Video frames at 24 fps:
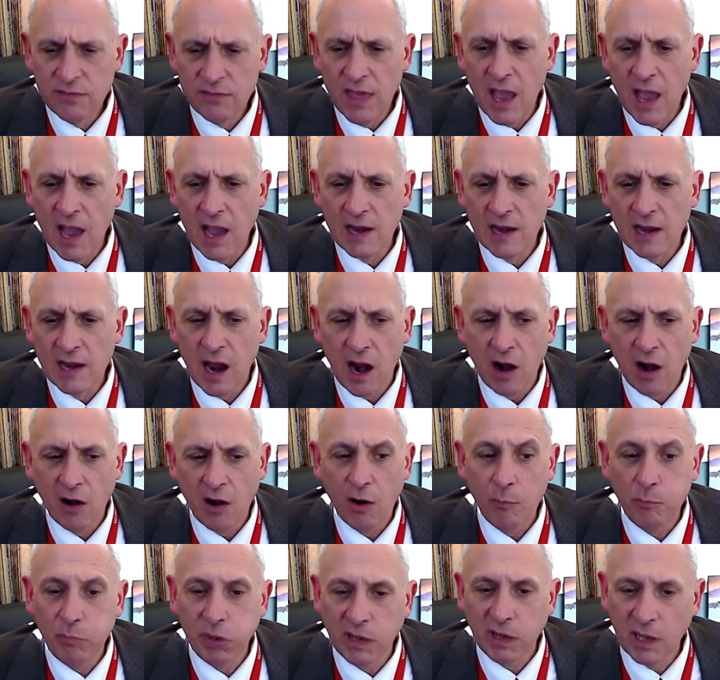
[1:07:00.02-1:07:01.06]
that are
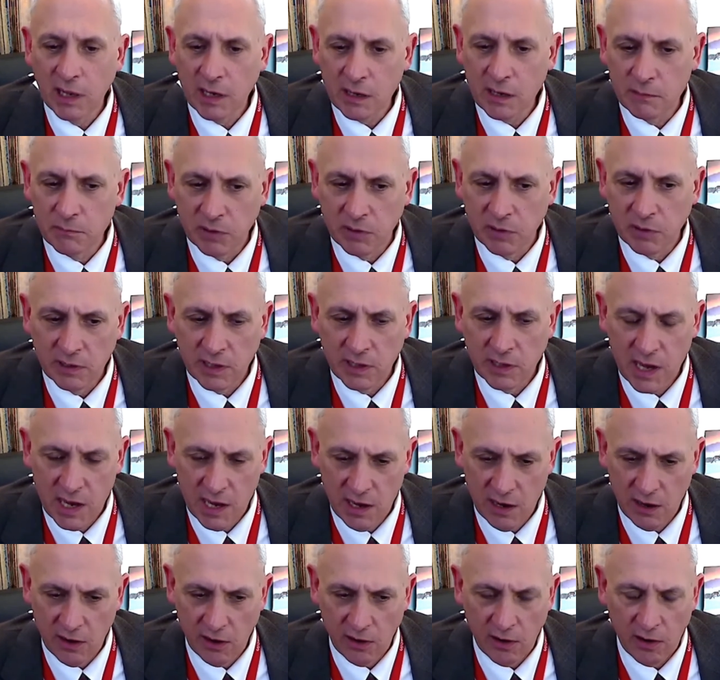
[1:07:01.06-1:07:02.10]
applicable
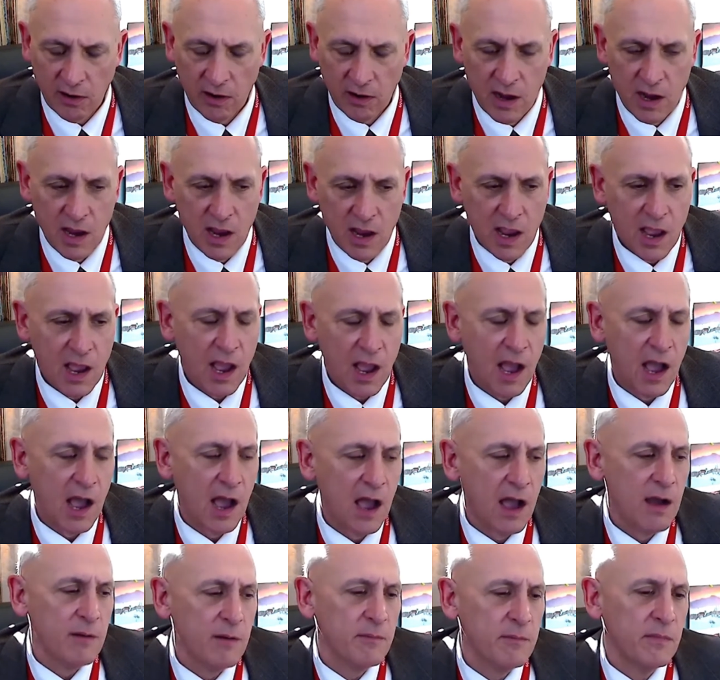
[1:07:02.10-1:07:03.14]
here,
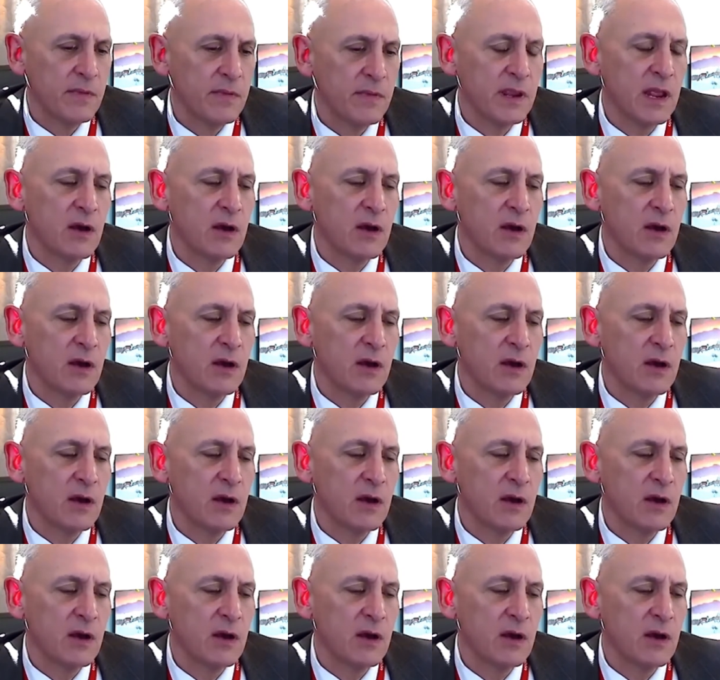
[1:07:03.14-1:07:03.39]
and